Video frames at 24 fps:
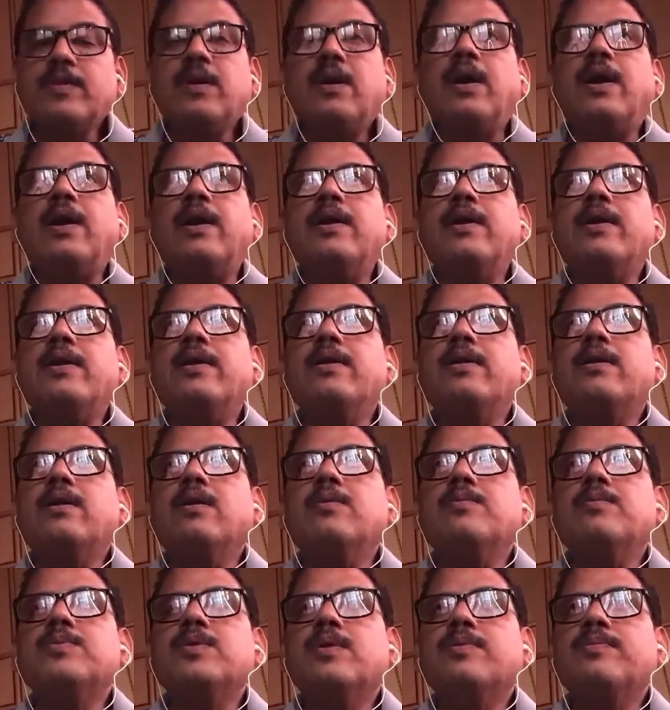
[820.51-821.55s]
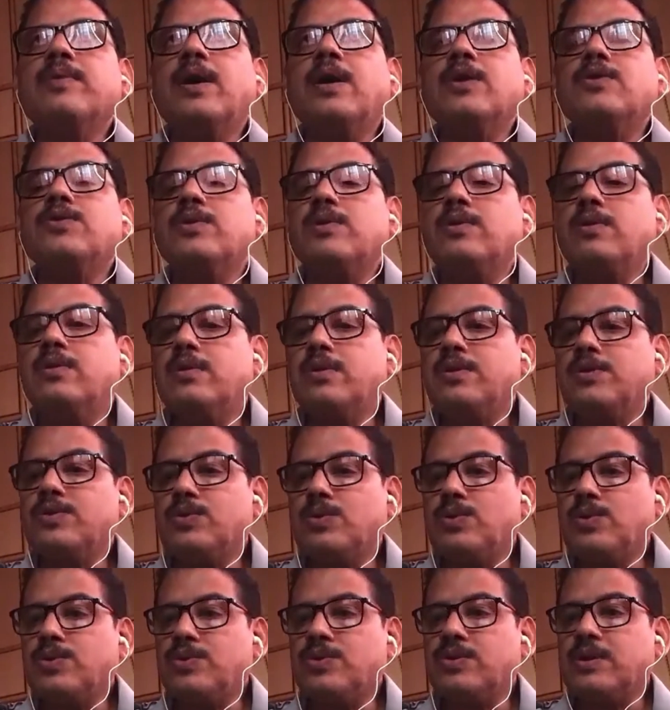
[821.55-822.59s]
And in terms of natural
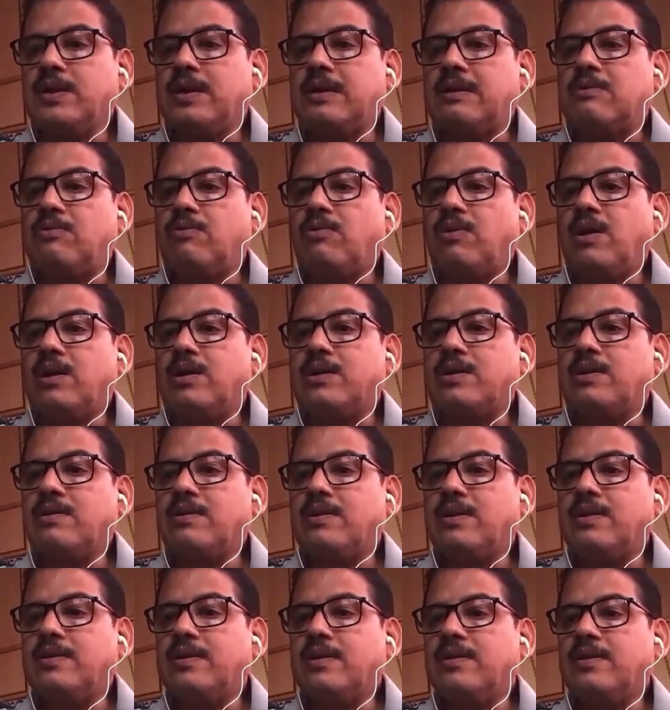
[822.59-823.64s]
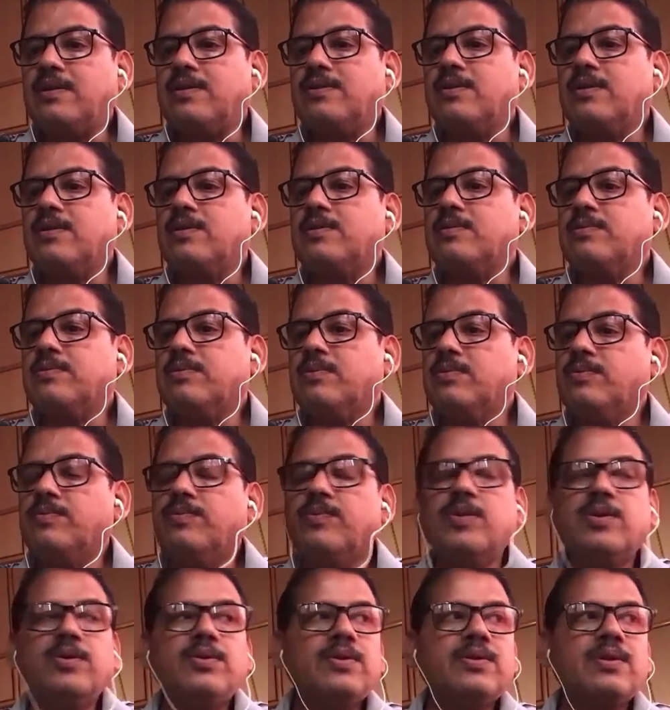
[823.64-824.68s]
resources like water and other things
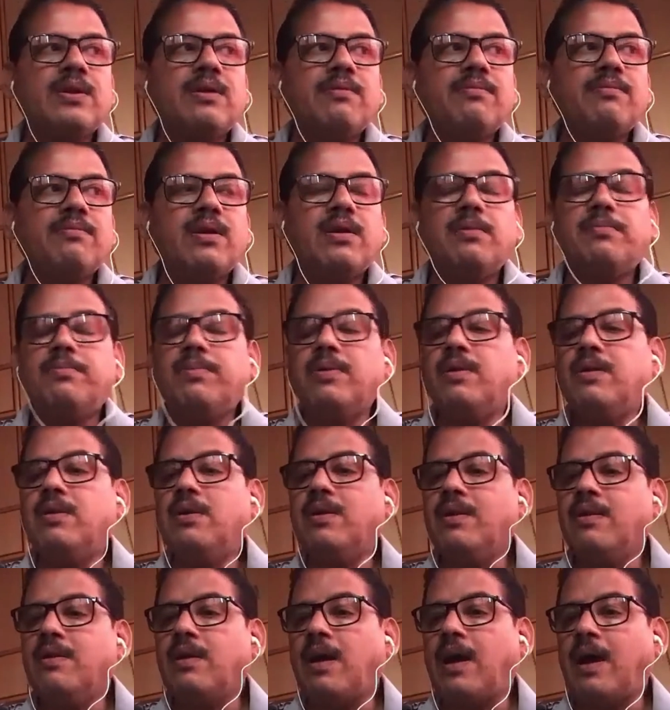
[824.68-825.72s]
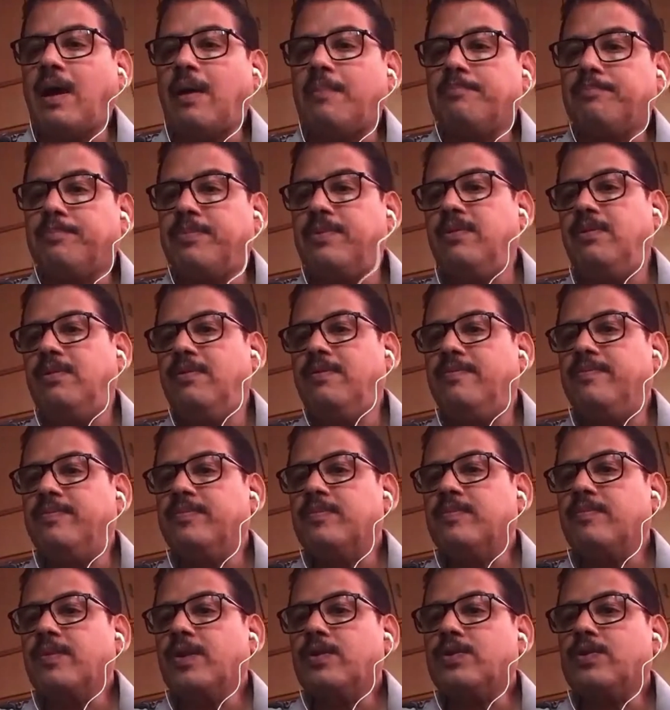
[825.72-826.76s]
is available in ample,
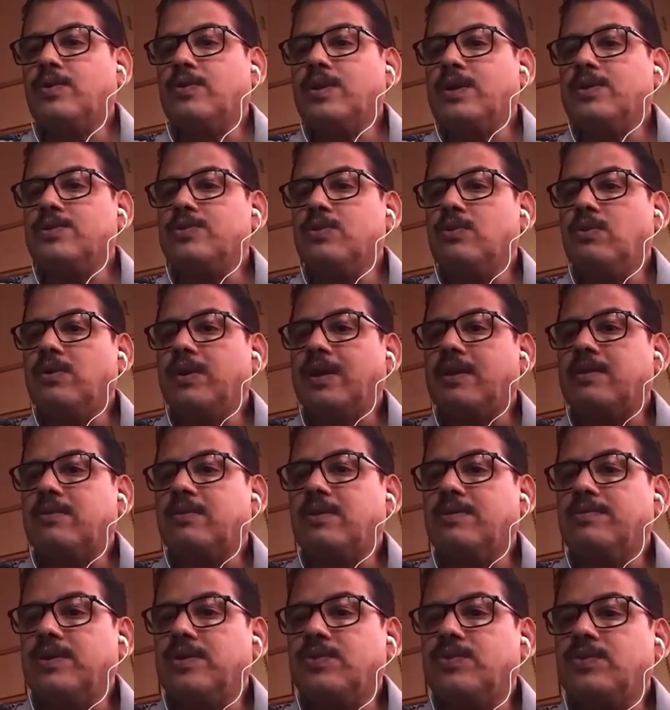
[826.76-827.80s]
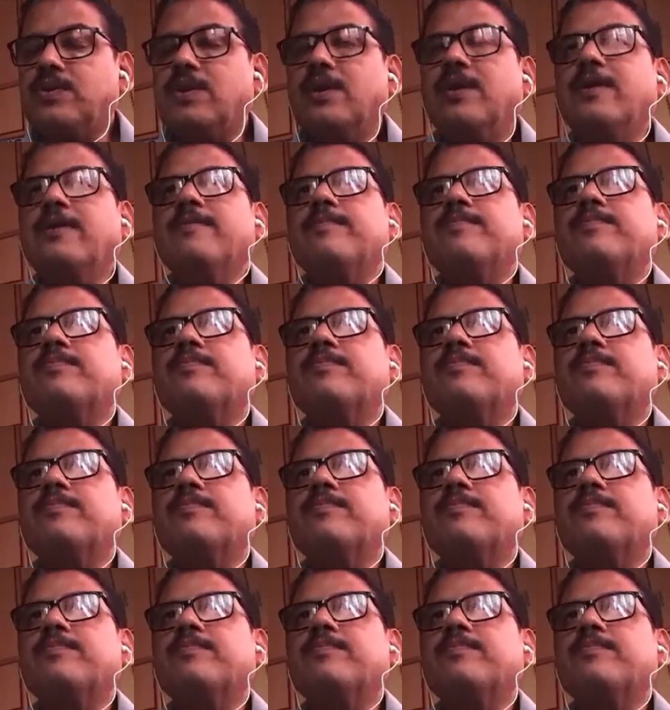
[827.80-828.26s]
so there is no dearth of this thing.